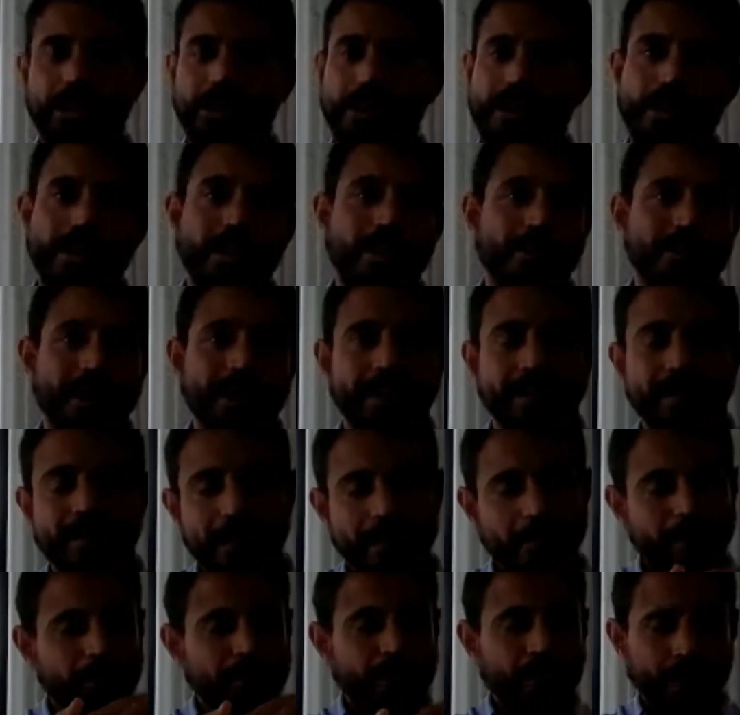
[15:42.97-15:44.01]
okay, all right,
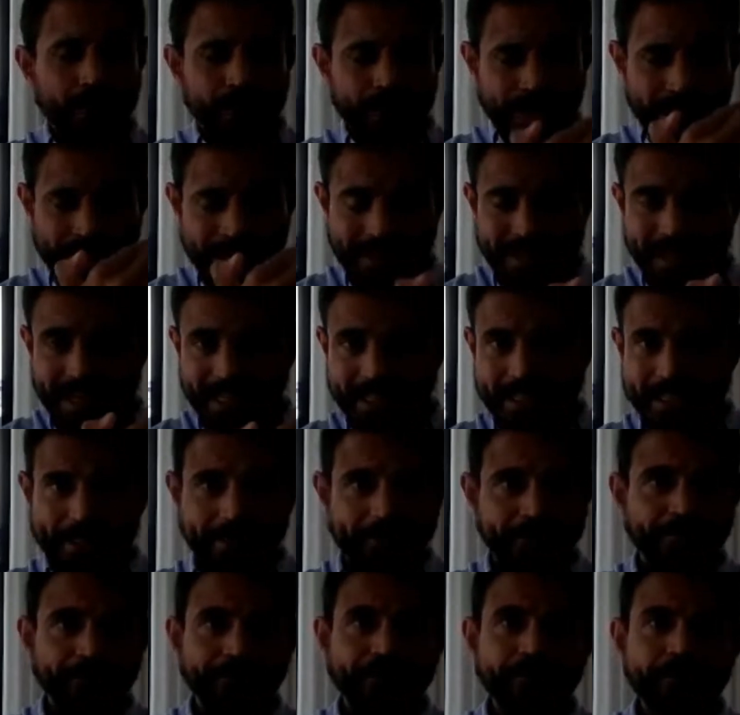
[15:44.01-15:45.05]
you've done
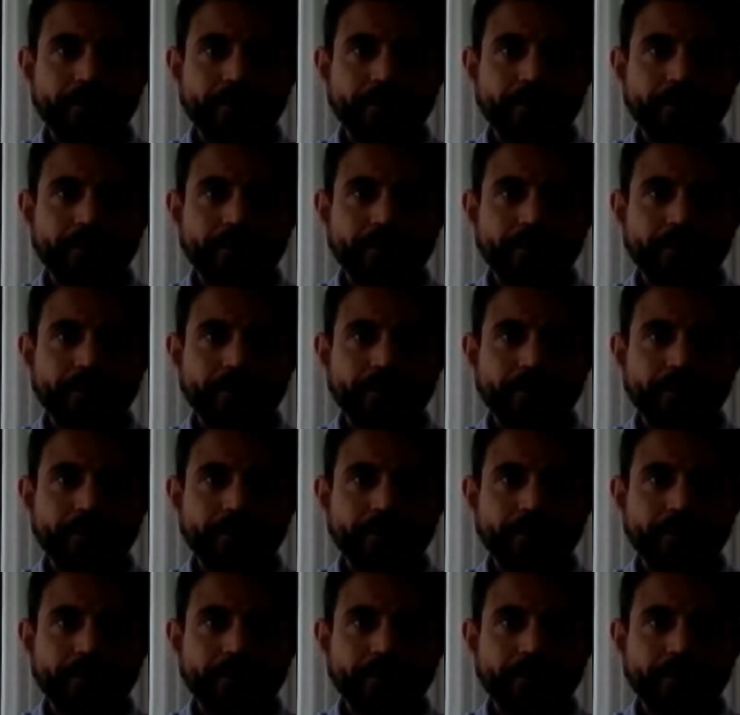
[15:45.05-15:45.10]
this.